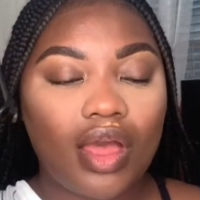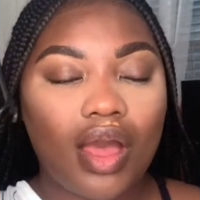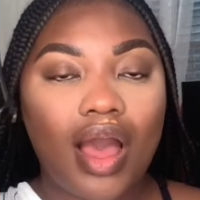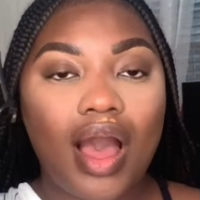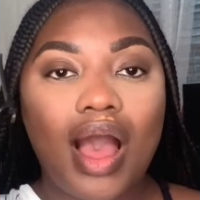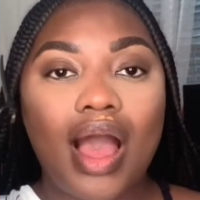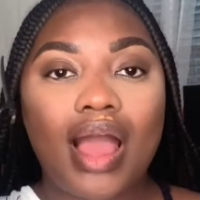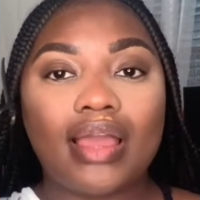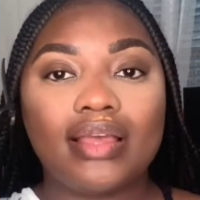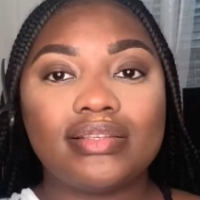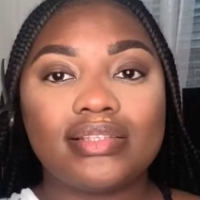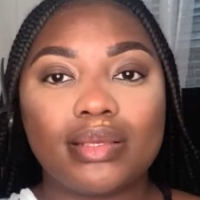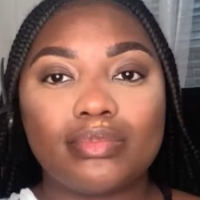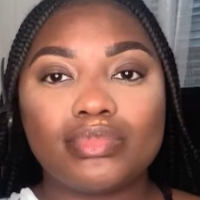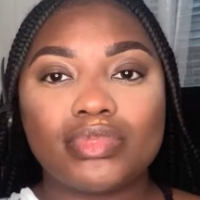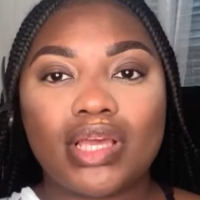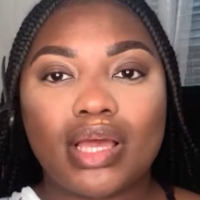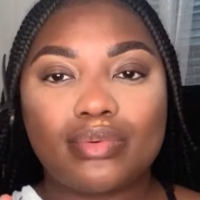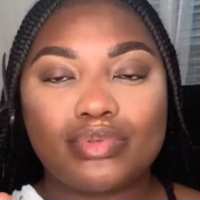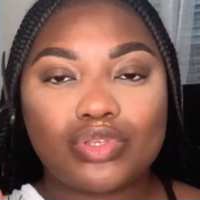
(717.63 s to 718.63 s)
I
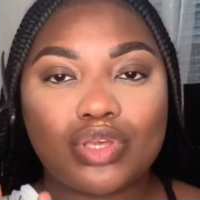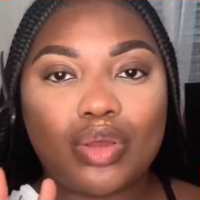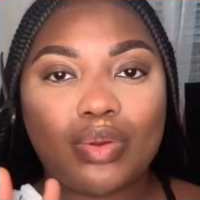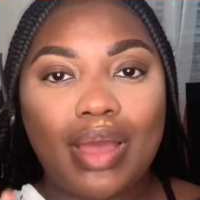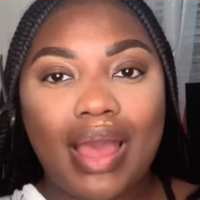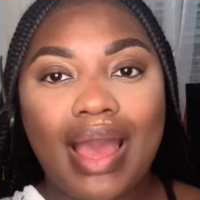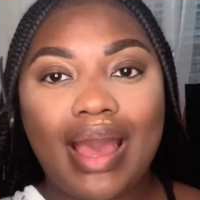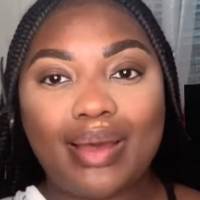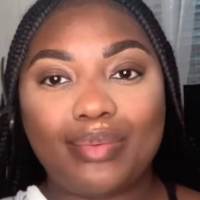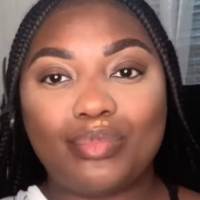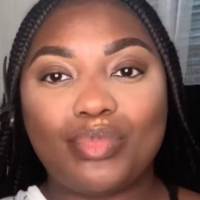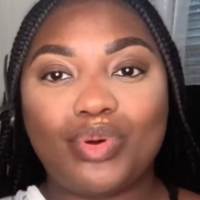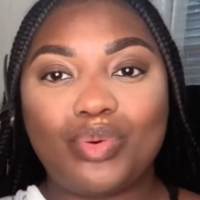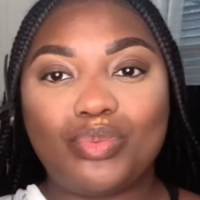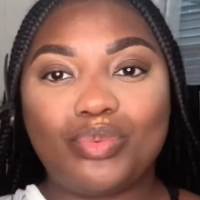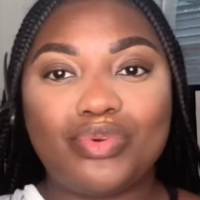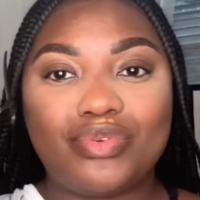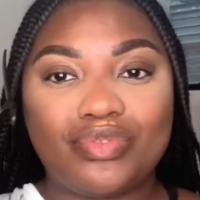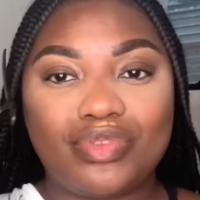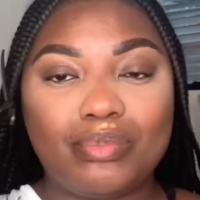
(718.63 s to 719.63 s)
sometimes go ham
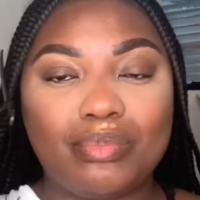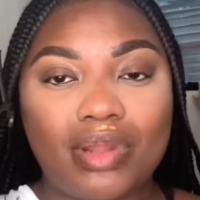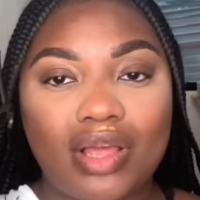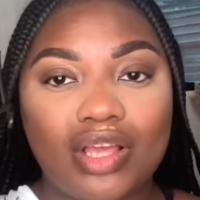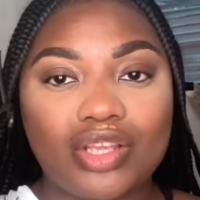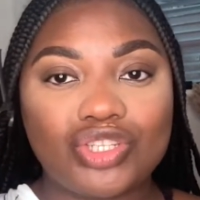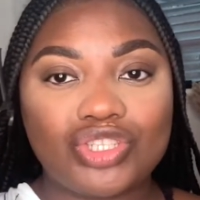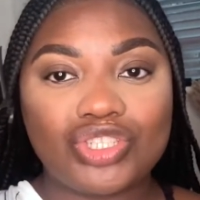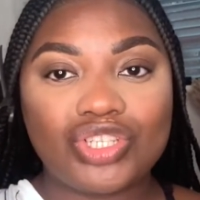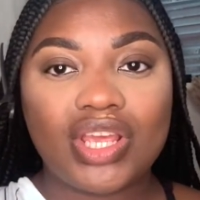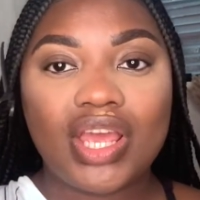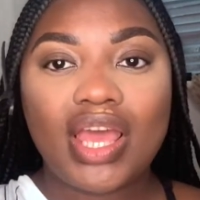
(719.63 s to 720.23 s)
with the blush.